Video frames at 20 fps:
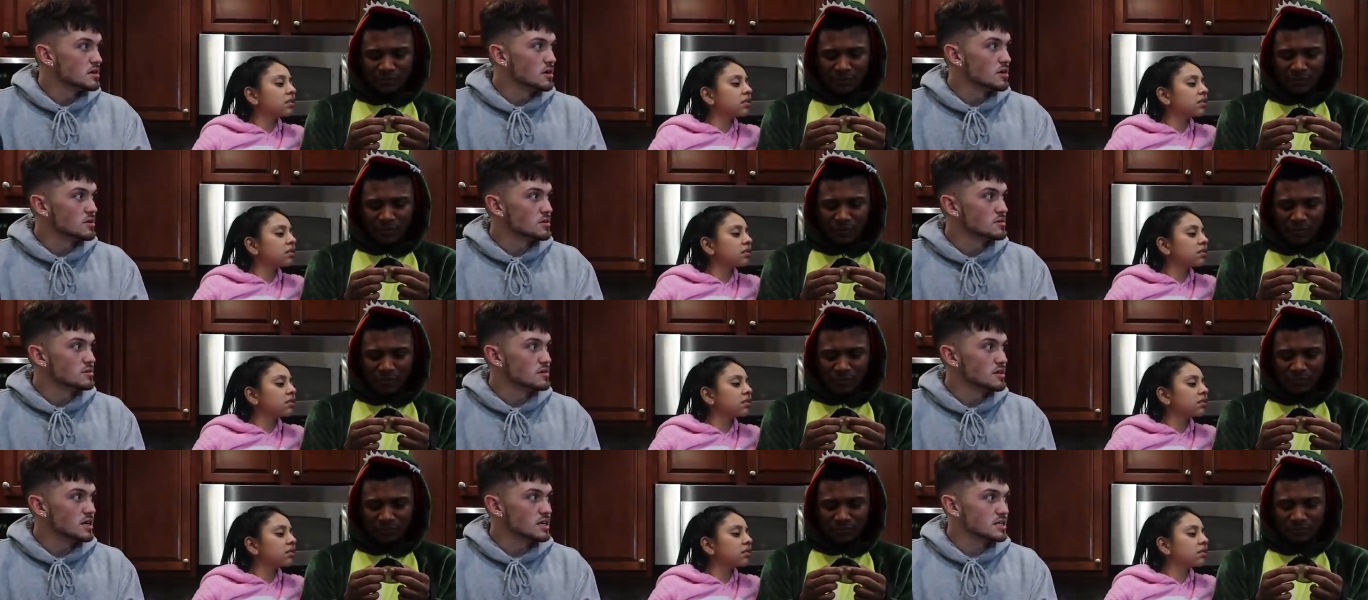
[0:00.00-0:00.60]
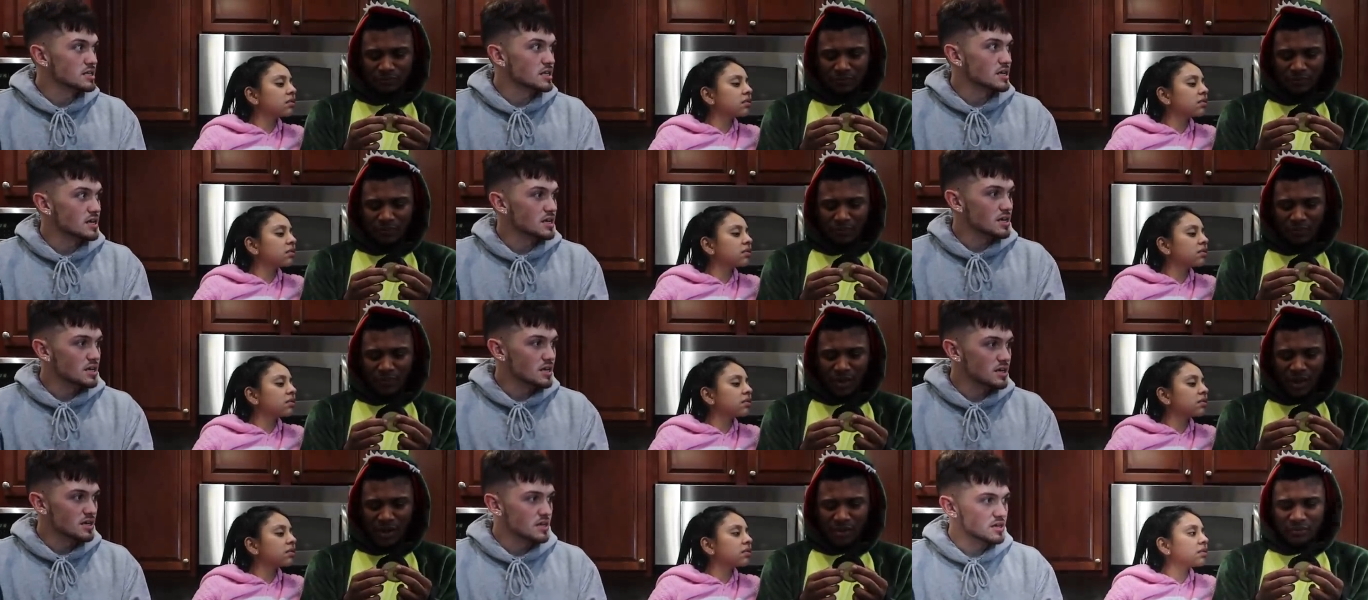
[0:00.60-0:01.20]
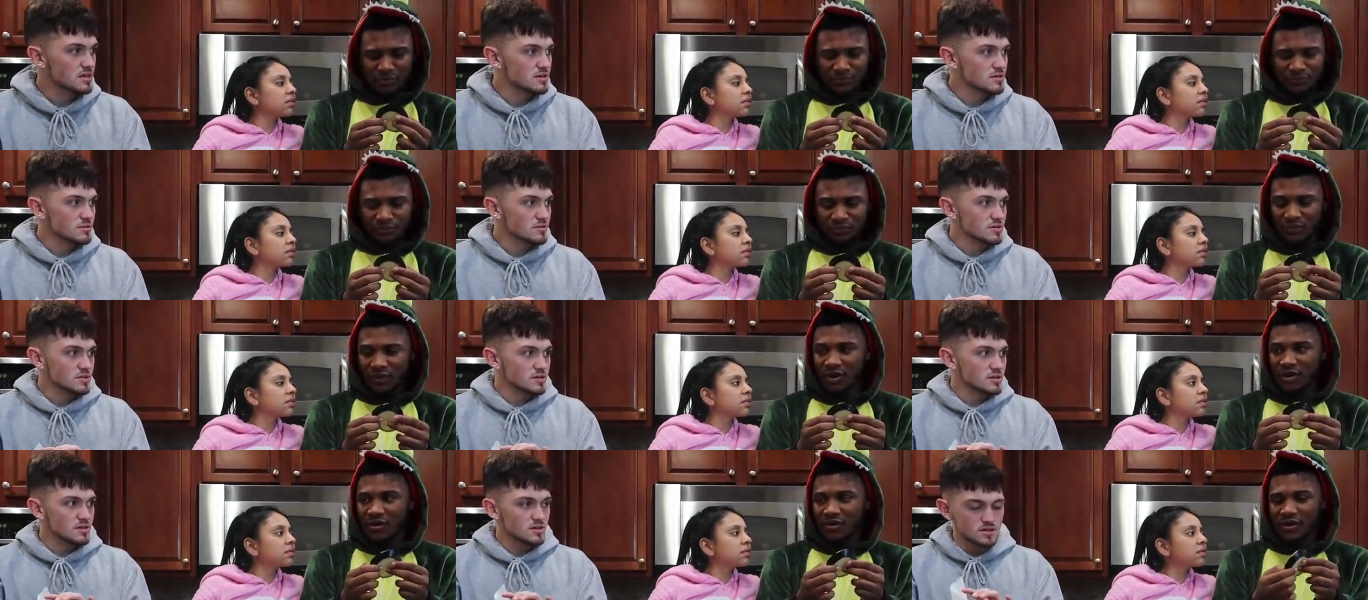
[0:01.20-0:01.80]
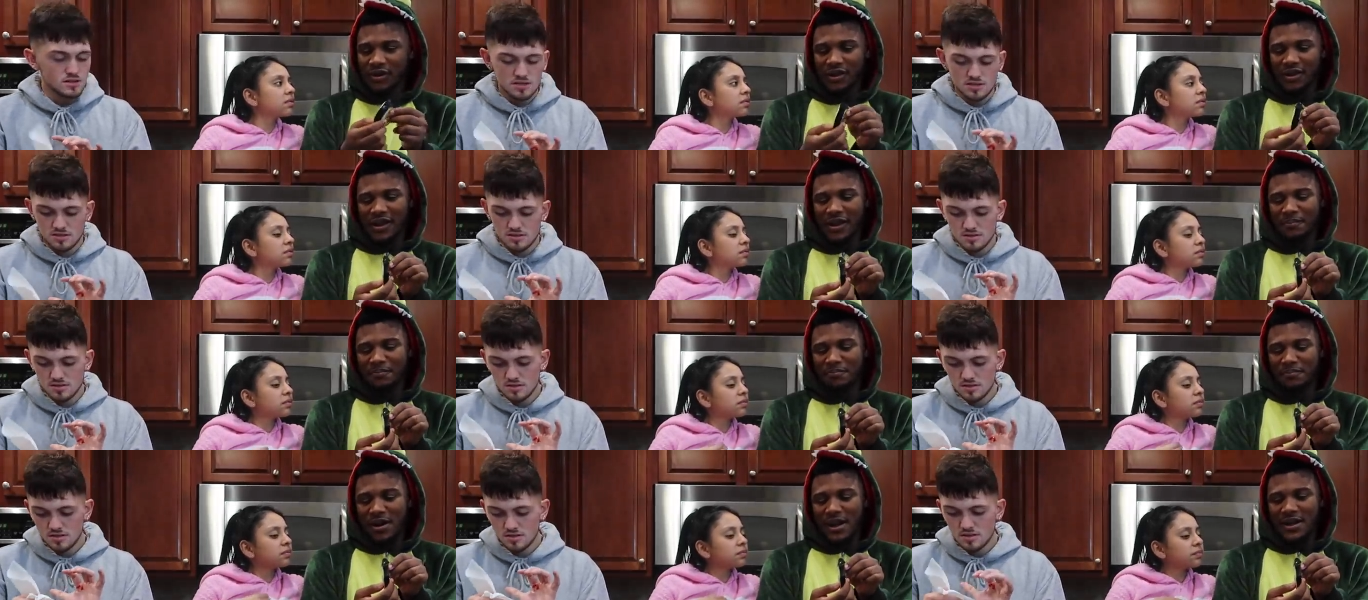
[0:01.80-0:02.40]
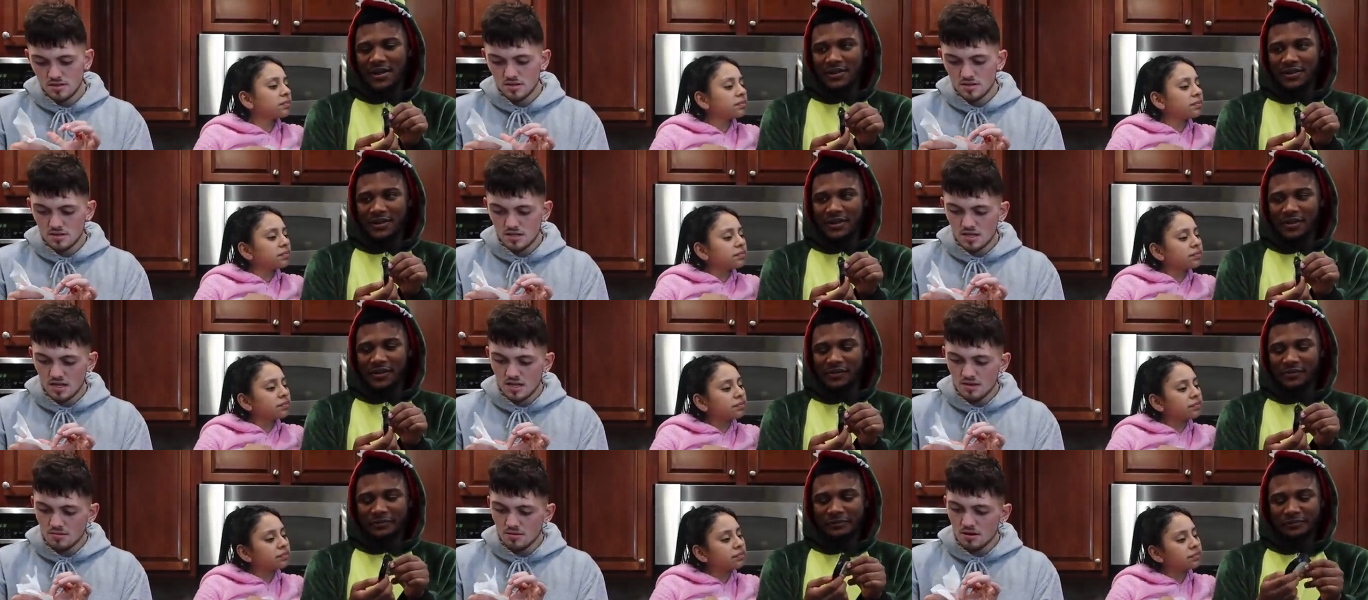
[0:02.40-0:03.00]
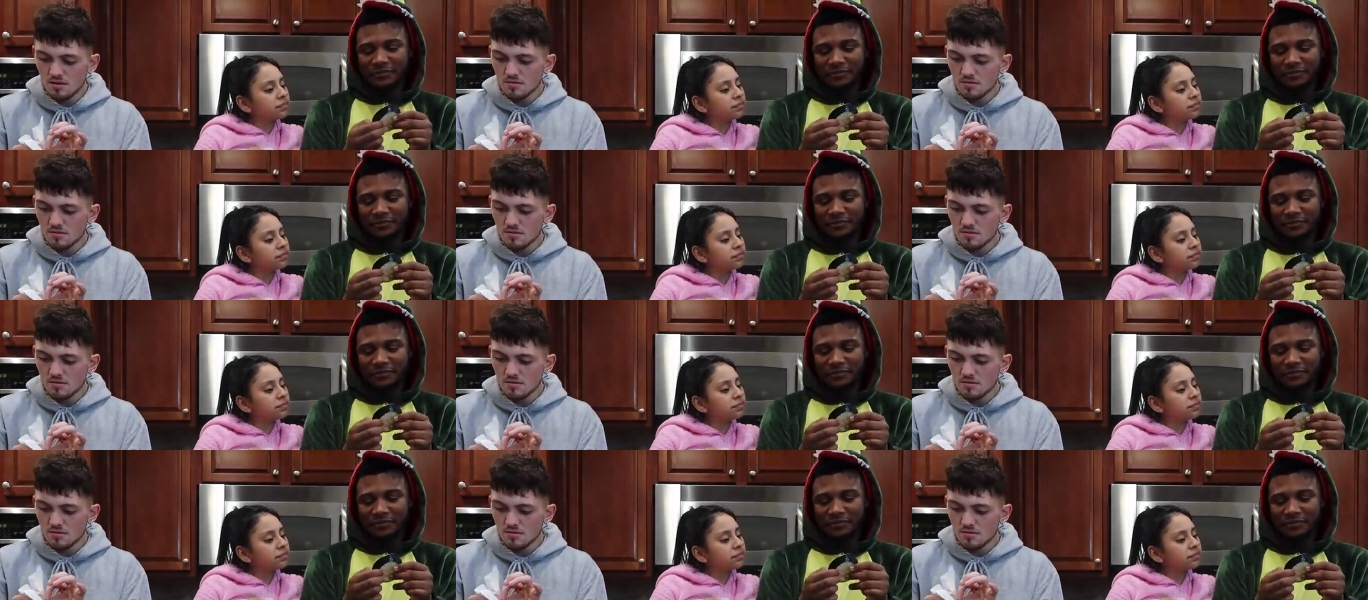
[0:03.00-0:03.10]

Speaker 1: oh, you licked it. What's
Speaker 2: that nigga? I'm biting it. Dang,